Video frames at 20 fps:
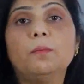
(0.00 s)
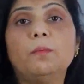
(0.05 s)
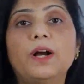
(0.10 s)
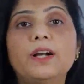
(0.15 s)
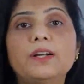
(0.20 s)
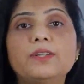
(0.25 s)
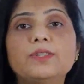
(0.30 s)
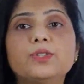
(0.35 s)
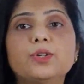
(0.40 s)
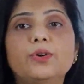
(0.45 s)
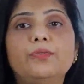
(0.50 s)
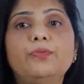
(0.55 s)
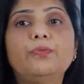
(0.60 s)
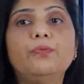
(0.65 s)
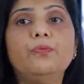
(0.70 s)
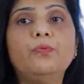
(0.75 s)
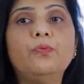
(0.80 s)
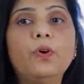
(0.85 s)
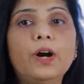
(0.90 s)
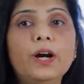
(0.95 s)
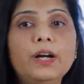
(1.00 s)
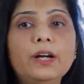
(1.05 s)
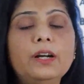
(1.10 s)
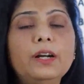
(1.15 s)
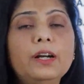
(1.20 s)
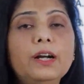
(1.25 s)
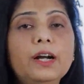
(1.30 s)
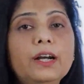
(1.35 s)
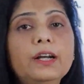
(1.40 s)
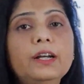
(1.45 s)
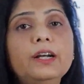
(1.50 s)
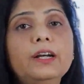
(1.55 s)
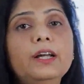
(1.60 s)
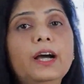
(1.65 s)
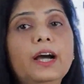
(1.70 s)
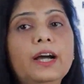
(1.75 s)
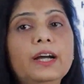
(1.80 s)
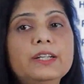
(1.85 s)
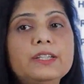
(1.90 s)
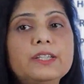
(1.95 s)
pulse of
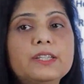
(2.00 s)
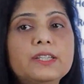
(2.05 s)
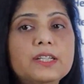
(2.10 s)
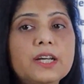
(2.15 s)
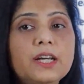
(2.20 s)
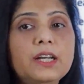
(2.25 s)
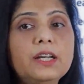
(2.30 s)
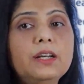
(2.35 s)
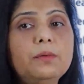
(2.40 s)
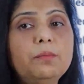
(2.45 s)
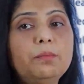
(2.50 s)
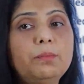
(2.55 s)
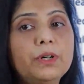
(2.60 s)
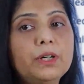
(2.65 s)
110